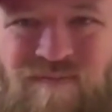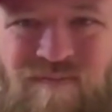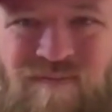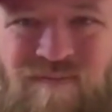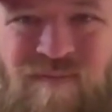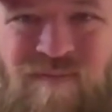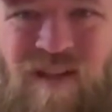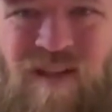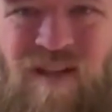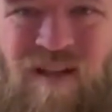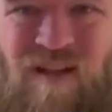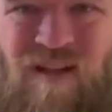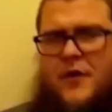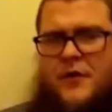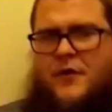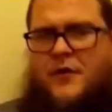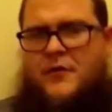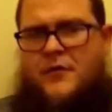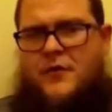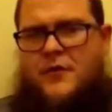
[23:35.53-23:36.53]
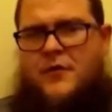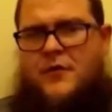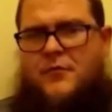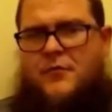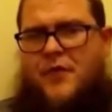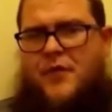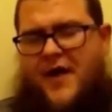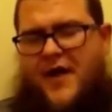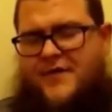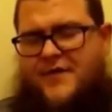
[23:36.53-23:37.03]
going on,
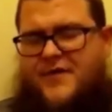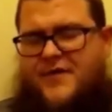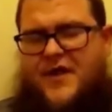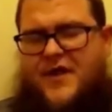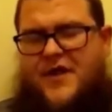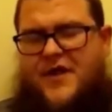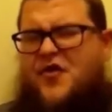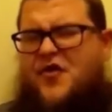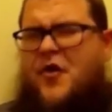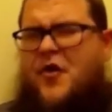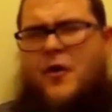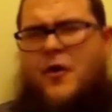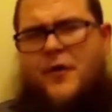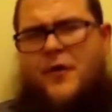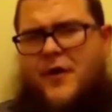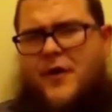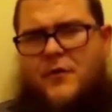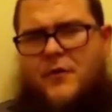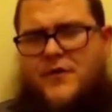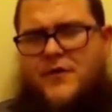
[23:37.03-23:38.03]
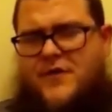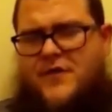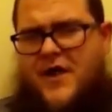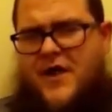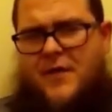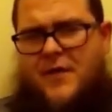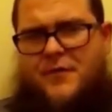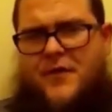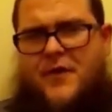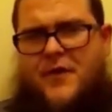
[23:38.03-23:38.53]
past like knowing what's
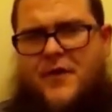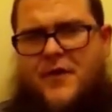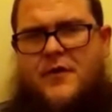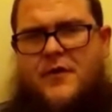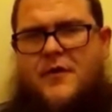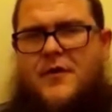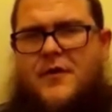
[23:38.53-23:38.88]
happening.